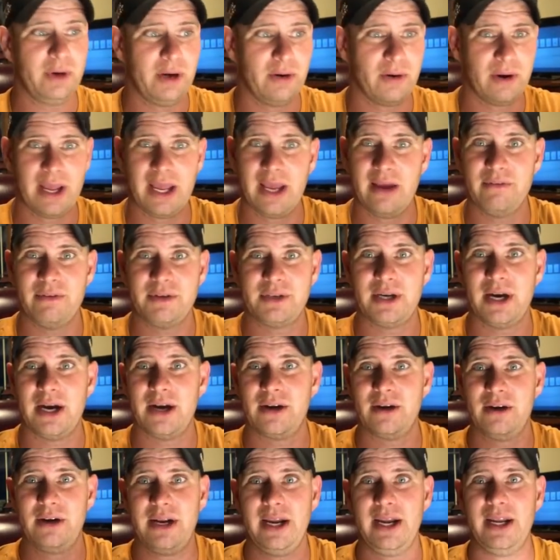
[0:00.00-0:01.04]
We don't have a
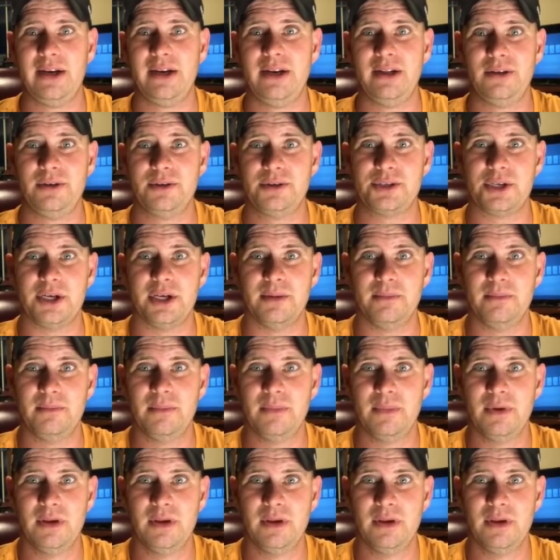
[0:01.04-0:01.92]
Tiger Cat dealership.